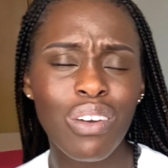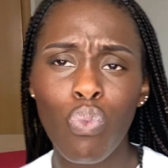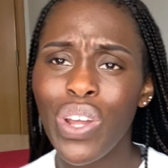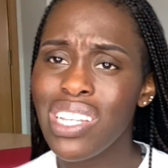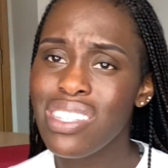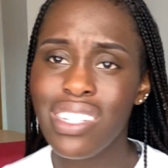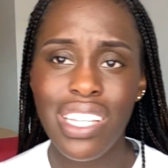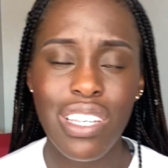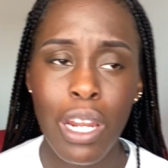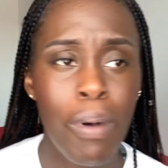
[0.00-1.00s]
Went into
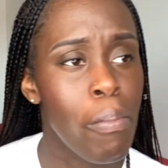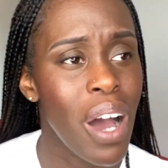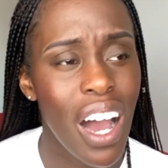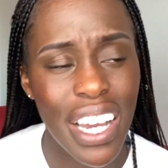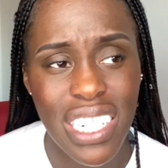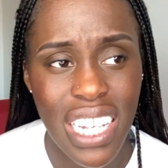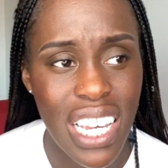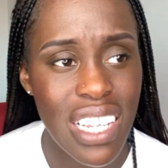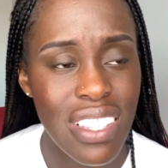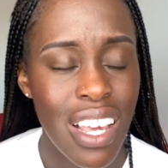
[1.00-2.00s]
detail about my
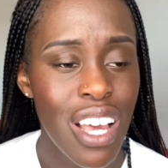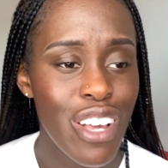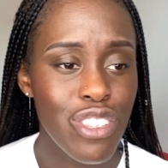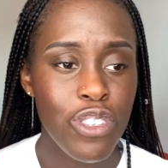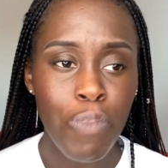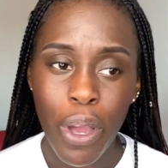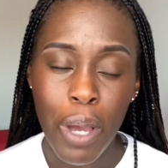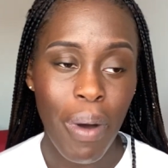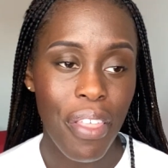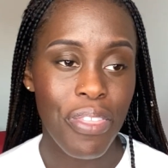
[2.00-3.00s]
ideas, spoke
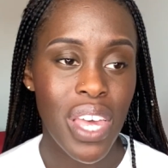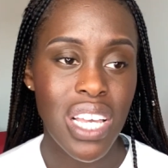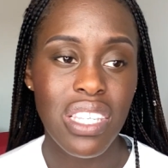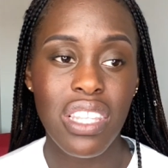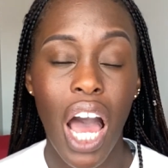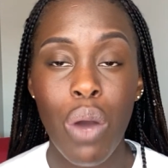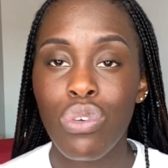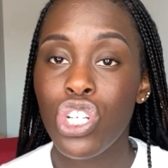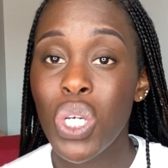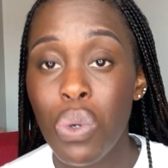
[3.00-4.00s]
about things that I
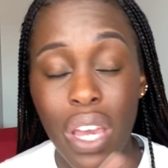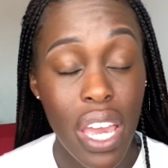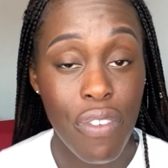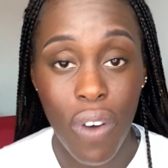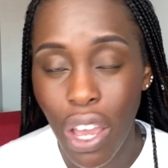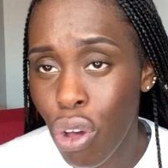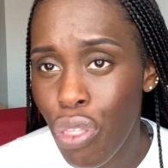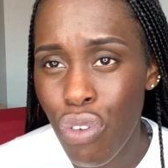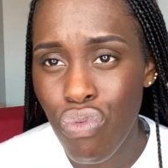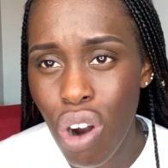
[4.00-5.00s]
would do if I
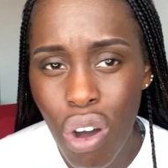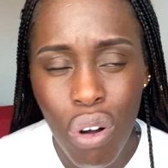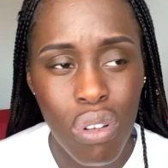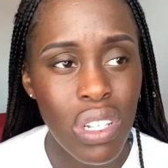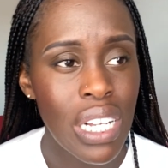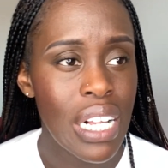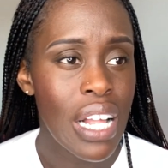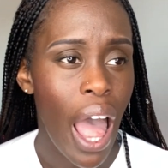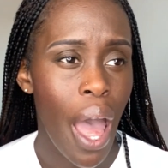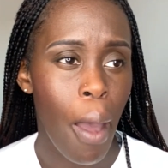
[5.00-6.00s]
got the role,
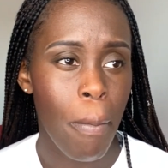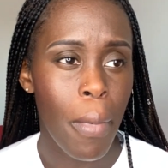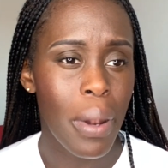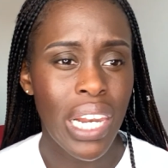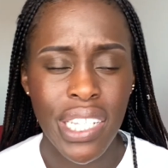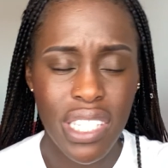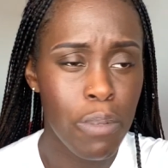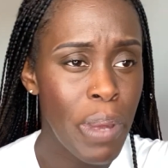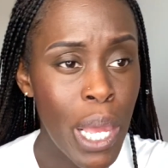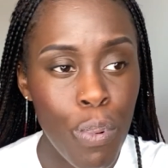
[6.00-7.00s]

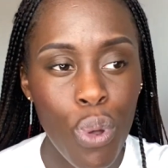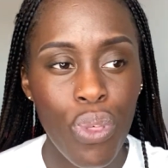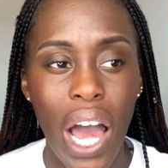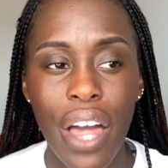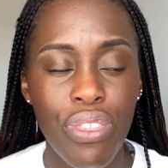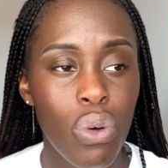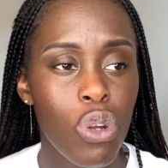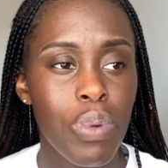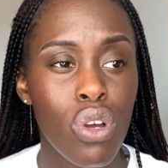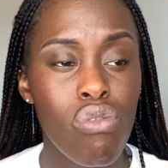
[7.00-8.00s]
listed people that I think
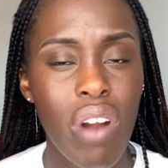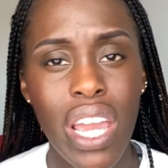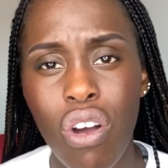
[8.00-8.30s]
would be great